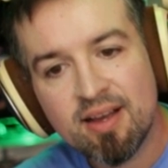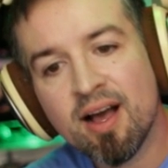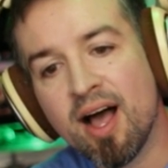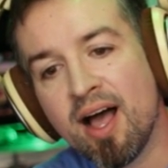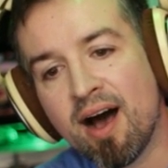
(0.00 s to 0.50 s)

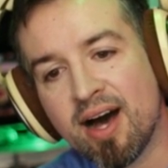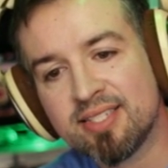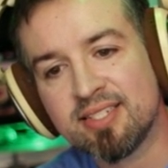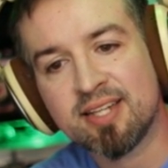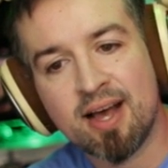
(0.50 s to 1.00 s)
Uh,
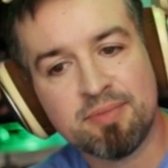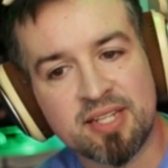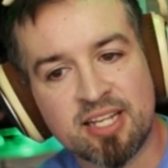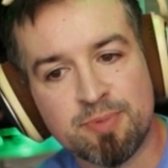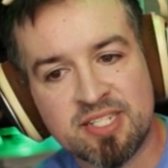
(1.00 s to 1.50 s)
Austin
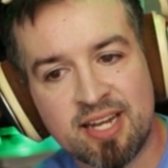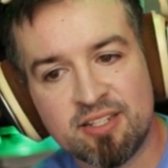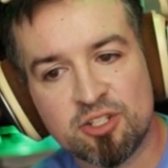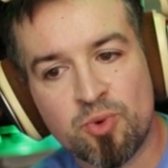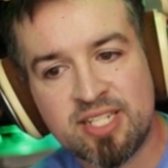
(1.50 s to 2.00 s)
Thompson has been
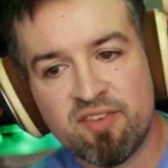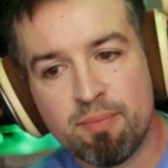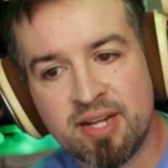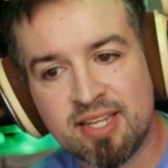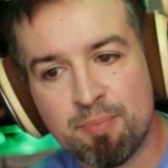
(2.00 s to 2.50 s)
sentenced to twenty-seven
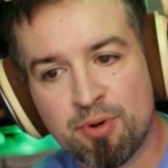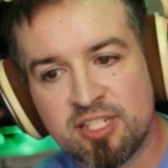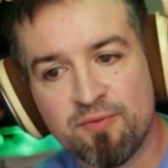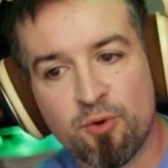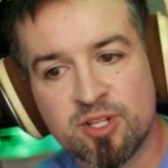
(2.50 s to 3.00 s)
months in
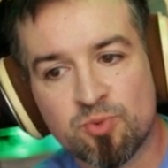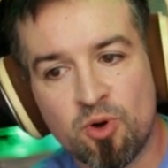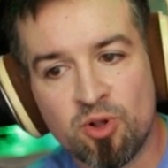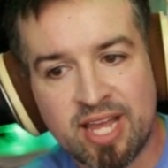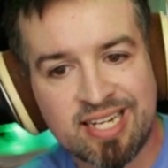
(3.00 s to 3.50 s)
prison for his
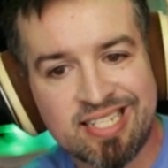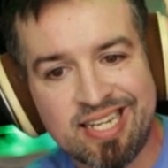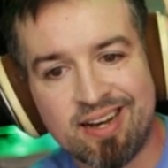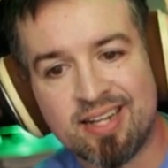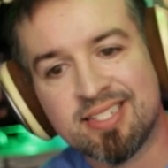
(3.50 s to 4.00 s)
role in
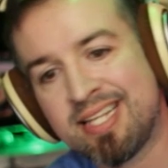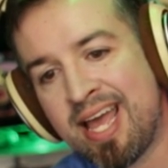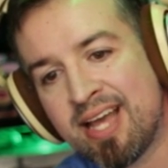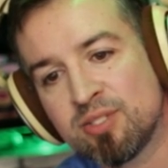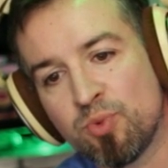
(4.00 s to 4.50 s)
DDoS
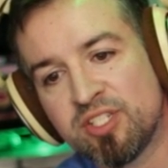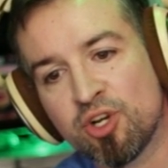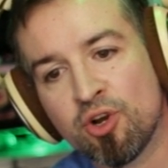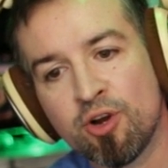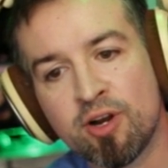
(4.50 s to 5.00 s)
attacks, which
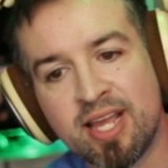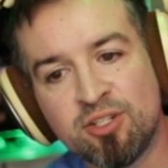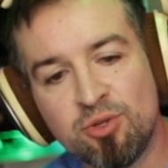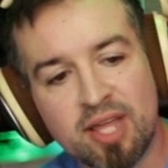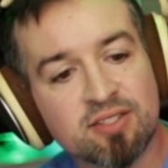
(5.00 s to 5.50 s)
occurred in
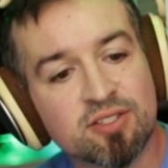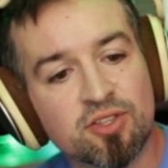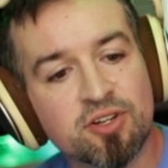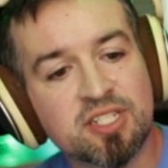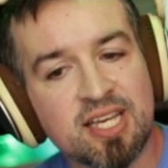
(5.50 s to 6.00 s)
two thousand
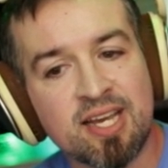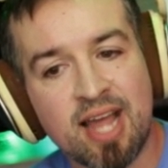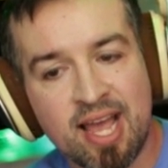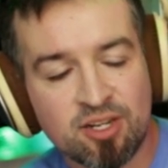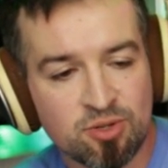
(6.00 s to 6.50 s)
thirteen
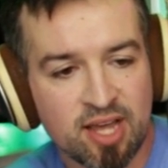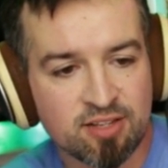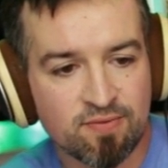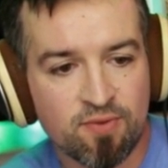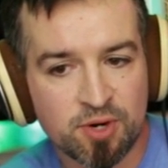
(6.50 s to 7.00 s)
and two
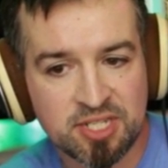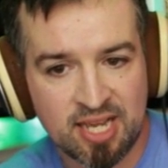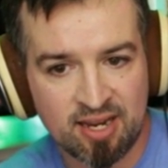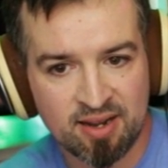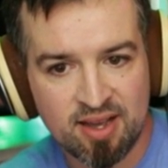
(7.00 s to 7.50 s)
thousand
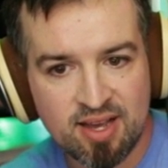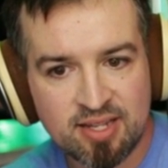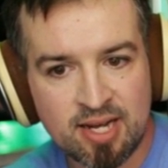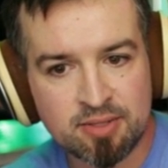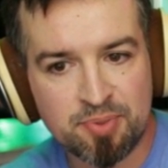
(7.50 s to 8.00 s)
fourteen.
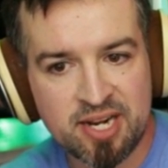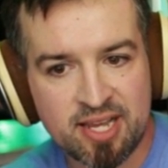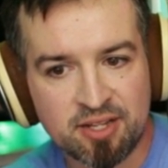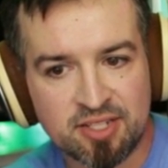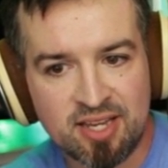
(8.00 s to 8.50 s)
Thompson pleaded
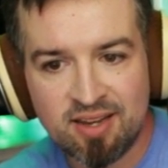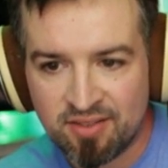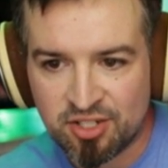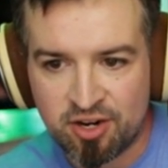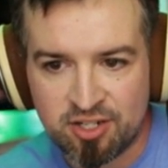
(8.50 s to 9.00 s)
guilty on
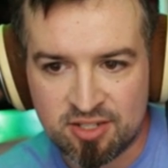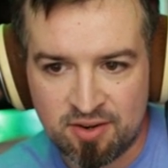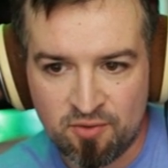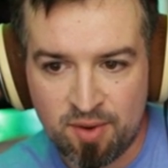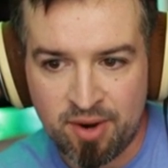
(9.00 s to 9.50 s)
the charges on
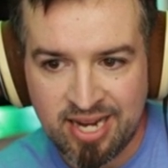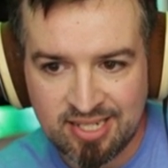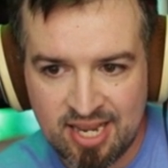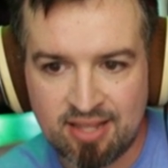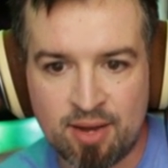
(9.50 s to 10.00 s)
November
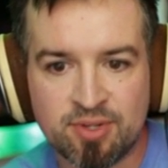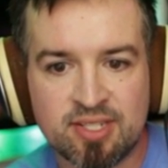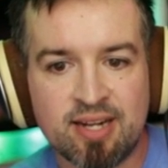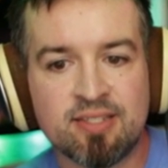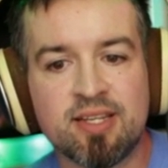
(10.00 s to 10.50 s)
eighteenth and was
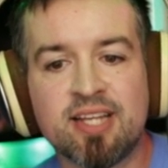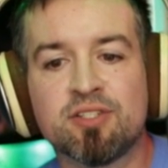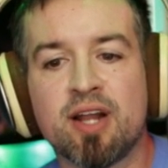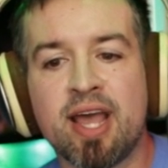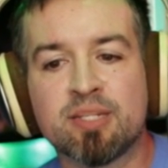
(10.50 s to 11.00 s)
sentenced
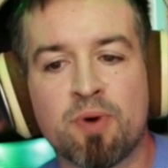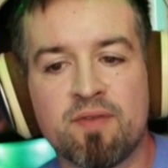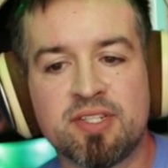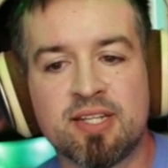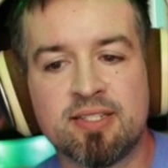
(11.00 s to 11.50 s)
yesterday. As part of
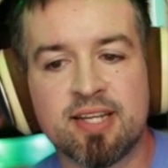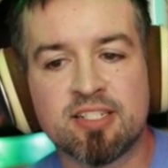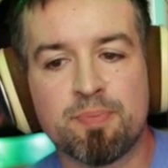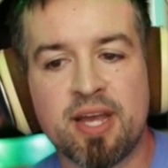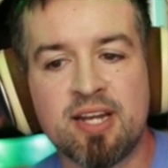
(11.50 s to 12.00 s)
his sentence, he has
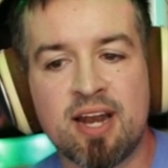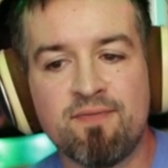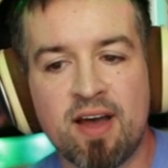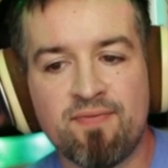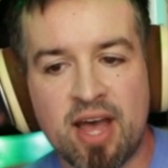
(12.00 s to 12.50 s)
to pay
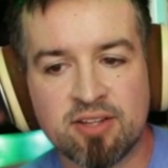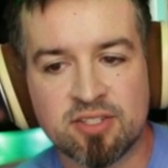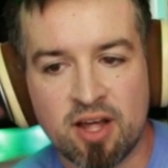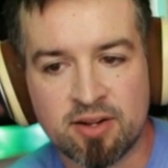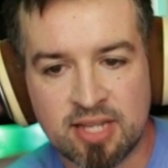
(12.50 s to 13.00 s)
ninety-five thousand
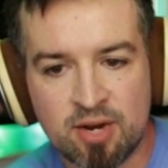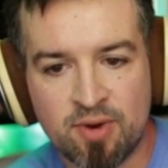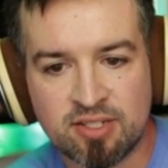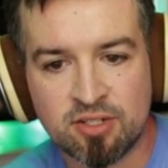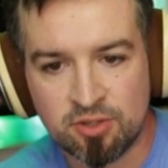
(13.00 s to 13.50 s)
dollars in
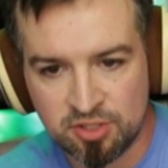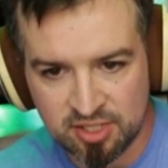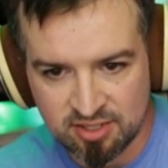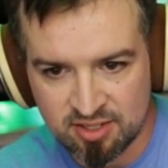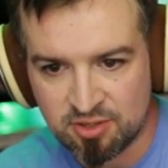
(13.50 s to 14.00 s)

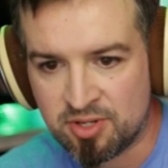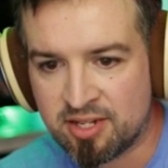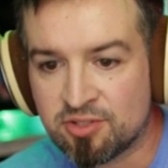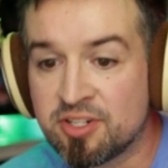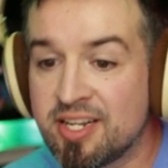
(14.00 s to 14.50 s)
restitutions. The two
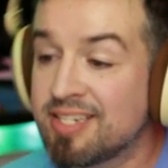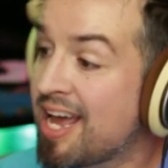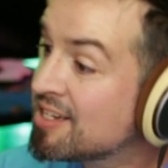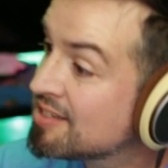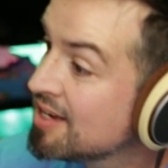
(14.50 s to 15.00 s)
thousand thirteen
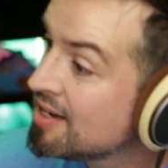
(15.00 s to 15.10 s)
attacks